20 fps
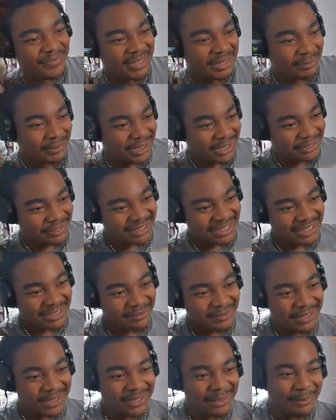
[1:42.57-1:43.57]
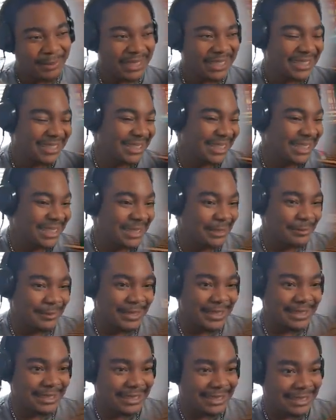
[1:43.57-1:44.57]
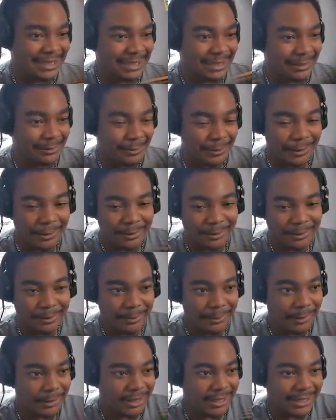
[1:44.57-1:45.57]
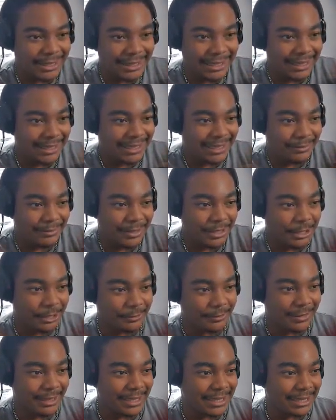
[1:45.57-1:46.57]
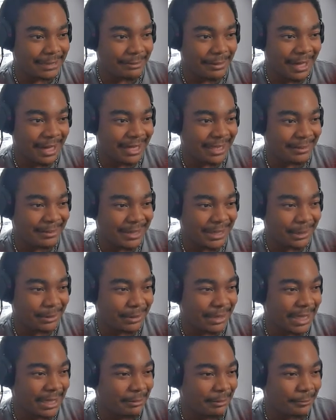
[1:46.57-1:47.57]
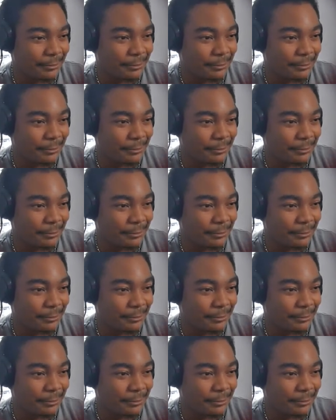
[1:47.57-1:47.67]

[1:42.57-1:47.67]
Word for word: majority of y'all being Sonic fans and stuff, well, we'll see Sonic Adventure fans. Well, I am so thankful